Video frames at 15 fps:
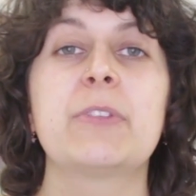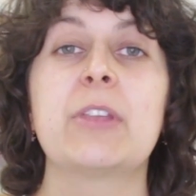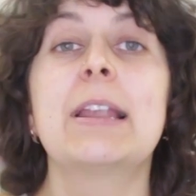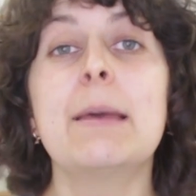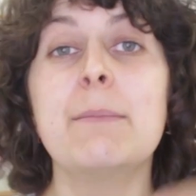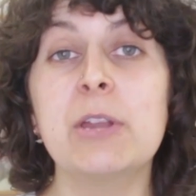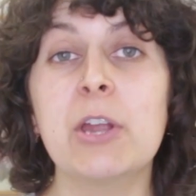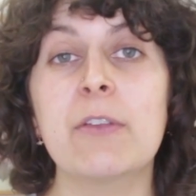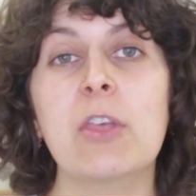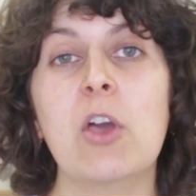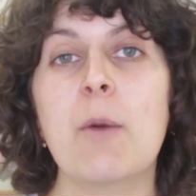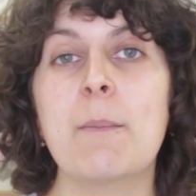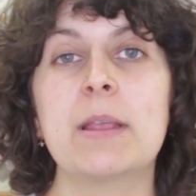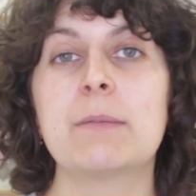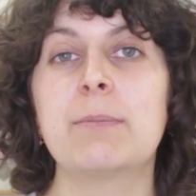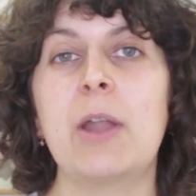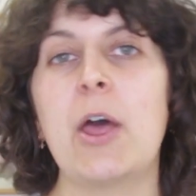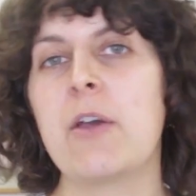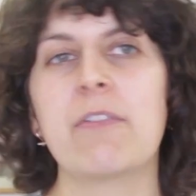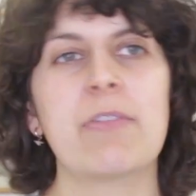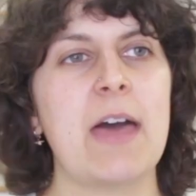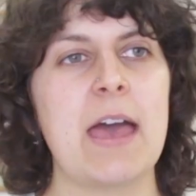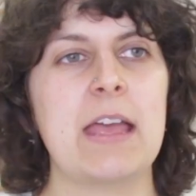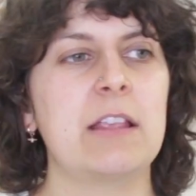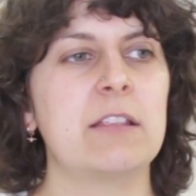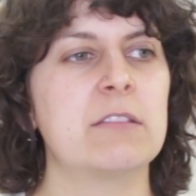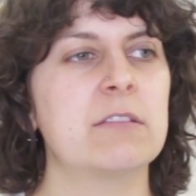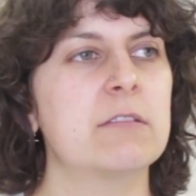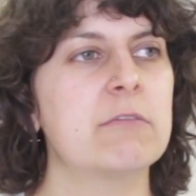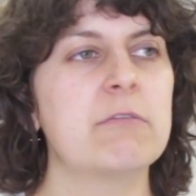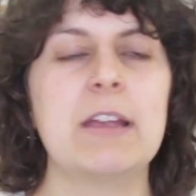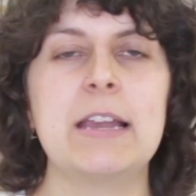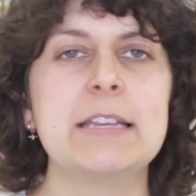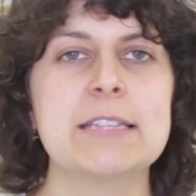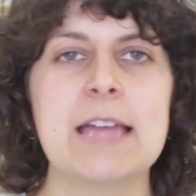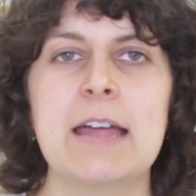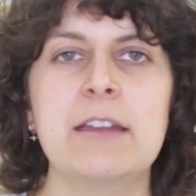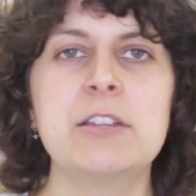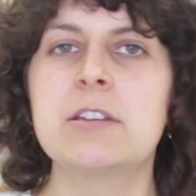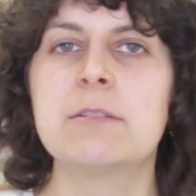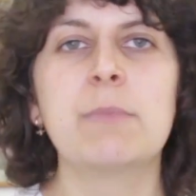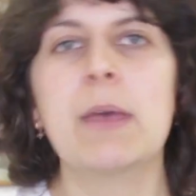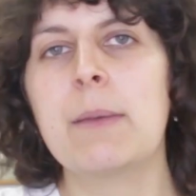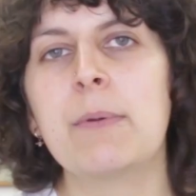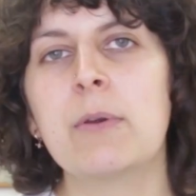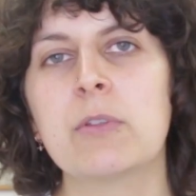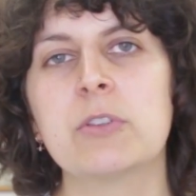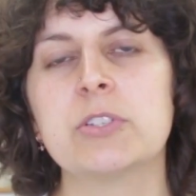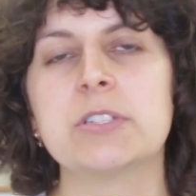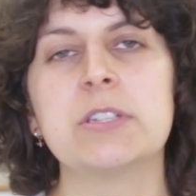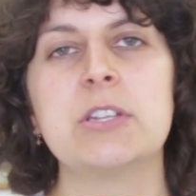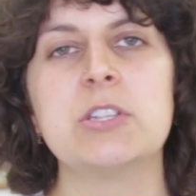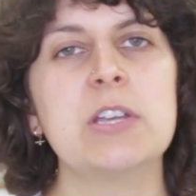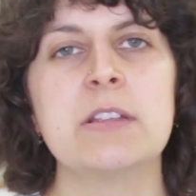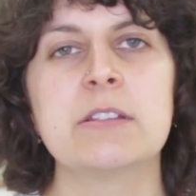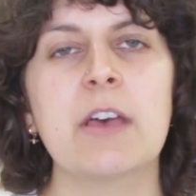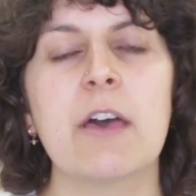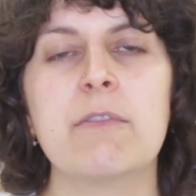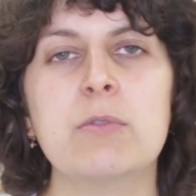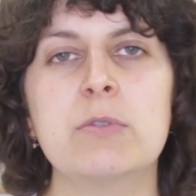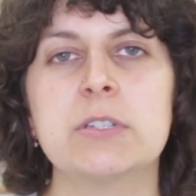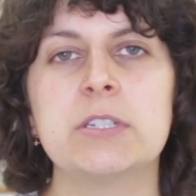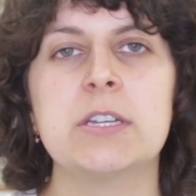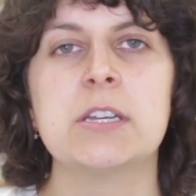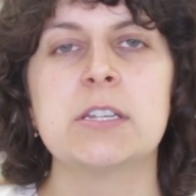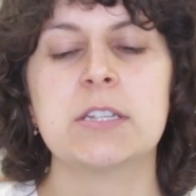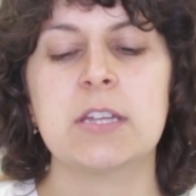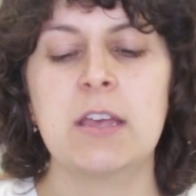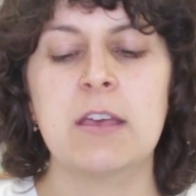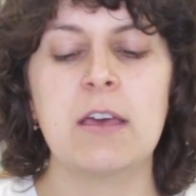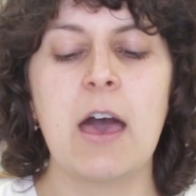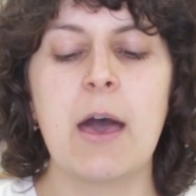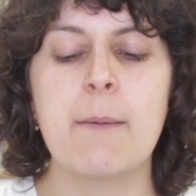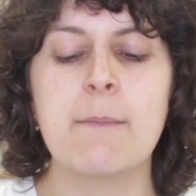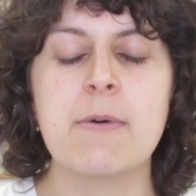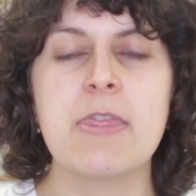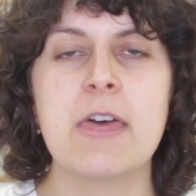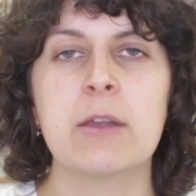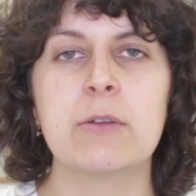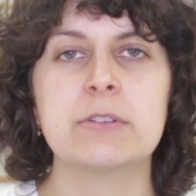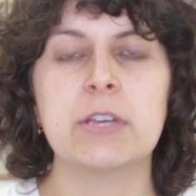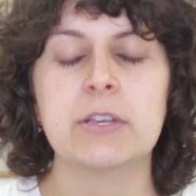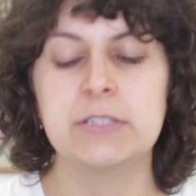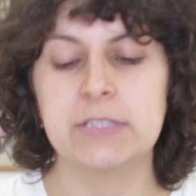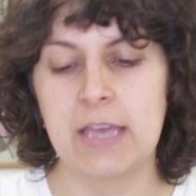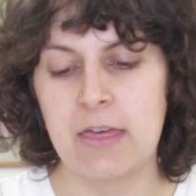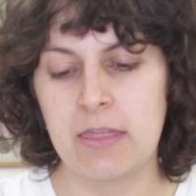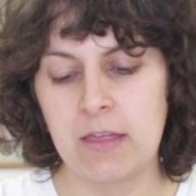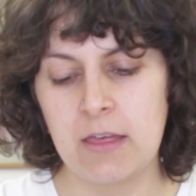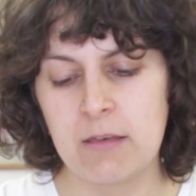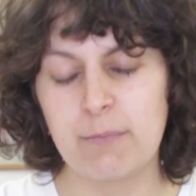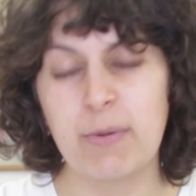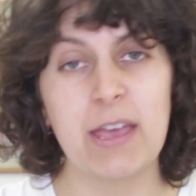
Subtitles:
So let me know in the comments below if that is really standard and maybe just the jeans that I've altered, they're not sewn together.